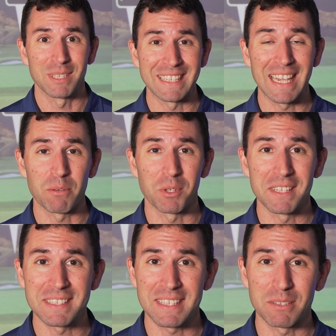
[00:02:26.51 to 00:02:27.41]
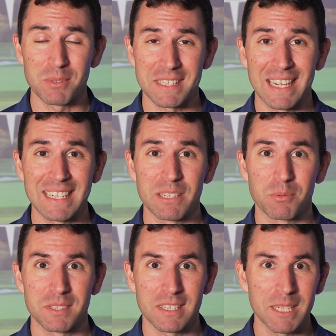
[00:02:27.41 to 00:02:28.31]
But again, when this thing was on, it
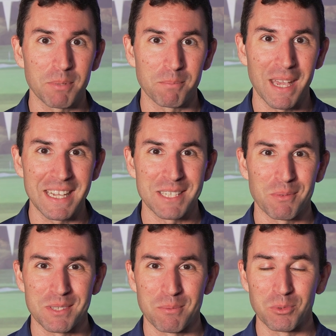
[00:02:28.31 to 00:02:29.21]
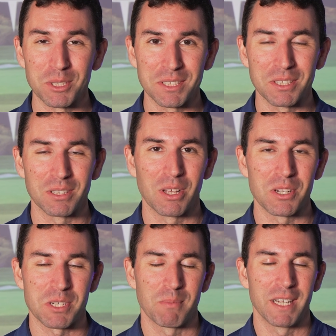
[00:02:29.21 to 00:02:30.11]
was keeping pace with some really good
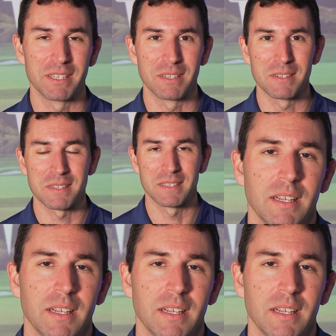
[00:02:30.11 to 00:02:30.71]
launch monitors.